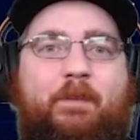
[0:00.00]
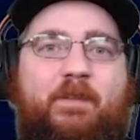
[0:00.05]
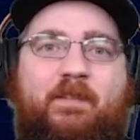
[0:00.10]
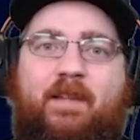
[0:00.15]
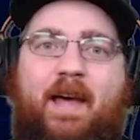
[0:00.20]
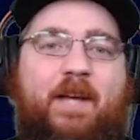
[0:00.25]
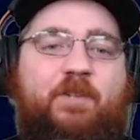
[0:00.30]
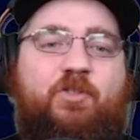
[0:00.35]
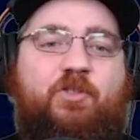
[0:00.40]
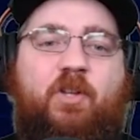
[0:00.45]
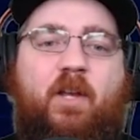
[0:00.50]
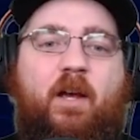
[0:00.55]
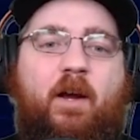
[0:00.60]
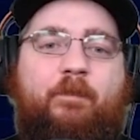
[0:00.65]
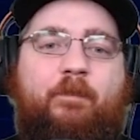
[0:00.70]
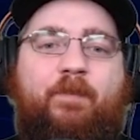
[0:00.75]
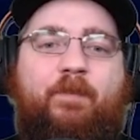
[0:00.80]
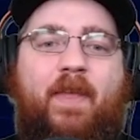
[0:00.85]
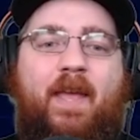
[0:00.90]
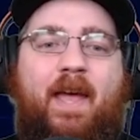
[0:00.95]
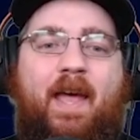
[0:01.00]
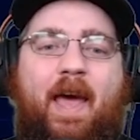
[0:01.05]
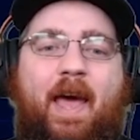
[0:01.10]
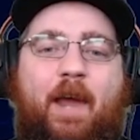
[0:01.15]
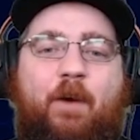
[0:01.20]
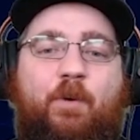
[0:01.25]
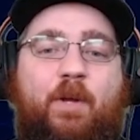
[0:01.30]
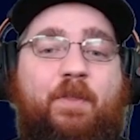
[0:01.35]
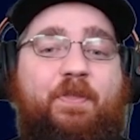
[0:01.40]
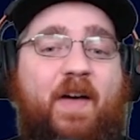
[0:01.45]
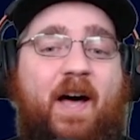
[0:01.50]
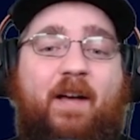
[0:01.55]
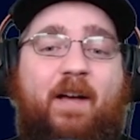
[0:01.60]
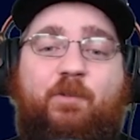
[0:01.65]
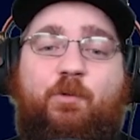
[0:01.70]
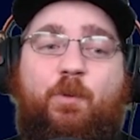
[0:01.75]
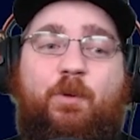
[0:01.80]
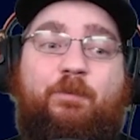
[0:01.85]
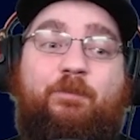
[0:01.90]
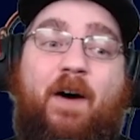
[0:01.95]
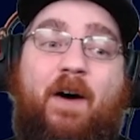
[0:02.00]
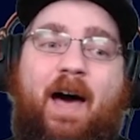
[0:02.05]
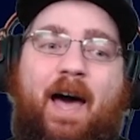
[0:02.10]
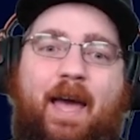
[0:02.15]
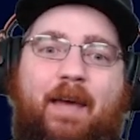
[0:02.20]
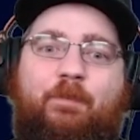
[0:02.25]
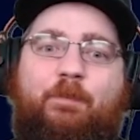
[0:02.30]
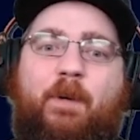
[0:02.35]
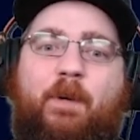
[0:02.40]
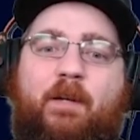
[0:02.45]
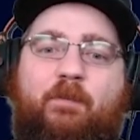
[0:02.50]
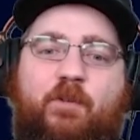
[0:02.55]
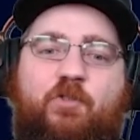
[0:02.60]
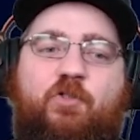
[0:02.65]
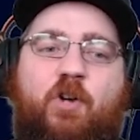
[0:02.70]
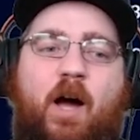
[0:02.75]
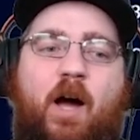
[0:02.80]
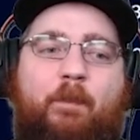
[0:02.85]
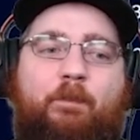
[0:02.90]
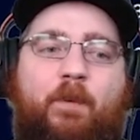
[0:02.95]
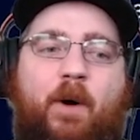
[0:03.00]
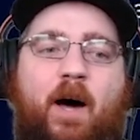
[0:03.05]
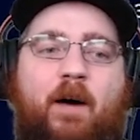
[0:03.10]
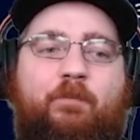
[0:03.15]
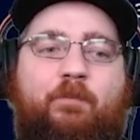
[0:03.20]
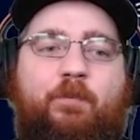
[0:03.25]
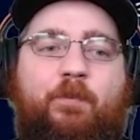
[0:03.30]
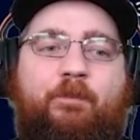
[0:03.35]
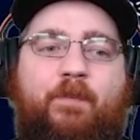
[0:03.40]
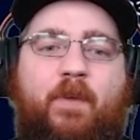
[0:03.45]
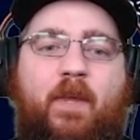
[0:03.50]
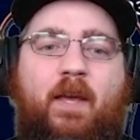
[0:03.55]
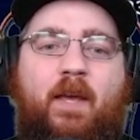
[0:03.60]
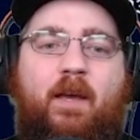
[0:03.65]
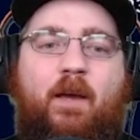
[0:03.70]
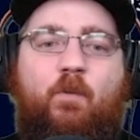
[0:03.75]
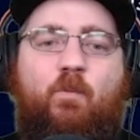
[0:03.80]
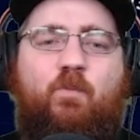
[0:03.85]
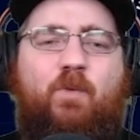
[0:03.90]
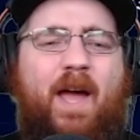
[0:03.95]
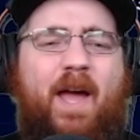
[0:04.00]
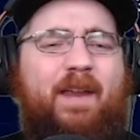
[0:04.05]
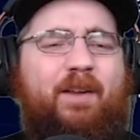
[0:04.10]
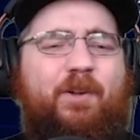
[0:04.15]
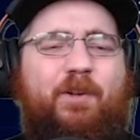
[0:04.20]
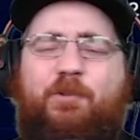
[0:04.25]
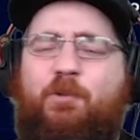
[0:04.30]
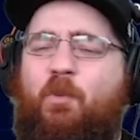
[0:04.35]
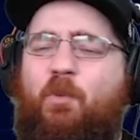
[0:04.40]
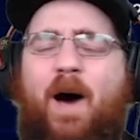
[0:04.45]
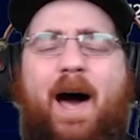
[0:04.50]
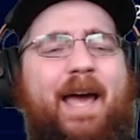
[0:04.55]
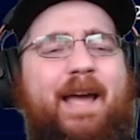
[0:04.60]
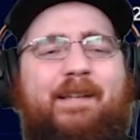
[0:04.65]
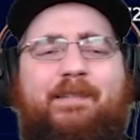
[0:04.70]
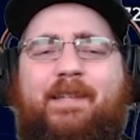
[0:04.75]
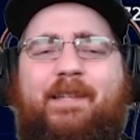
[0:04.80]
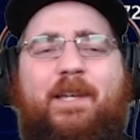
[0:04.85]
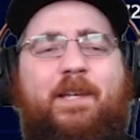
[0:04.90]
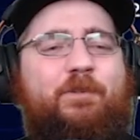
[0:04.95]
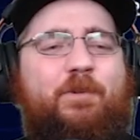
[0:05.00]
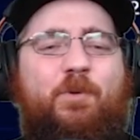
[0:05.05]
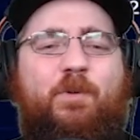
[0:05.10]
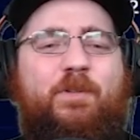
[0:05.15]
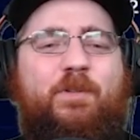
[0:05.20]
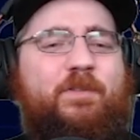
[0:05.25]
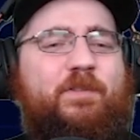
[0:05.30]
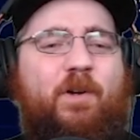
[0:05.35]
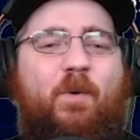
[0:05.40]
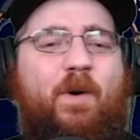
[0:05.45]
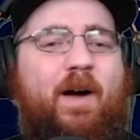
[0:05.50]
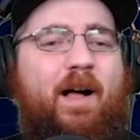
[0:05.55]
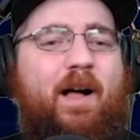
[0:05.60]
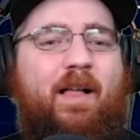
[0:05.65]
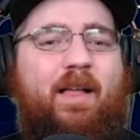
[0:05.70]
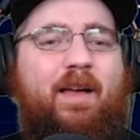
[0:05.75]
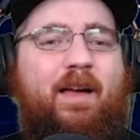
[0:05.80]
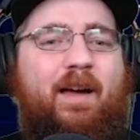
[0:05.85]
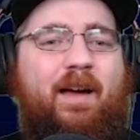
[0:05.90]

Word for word: as last year. Henry 1000 with 5, bit of a drop off. Reynolds, why is he doing so well?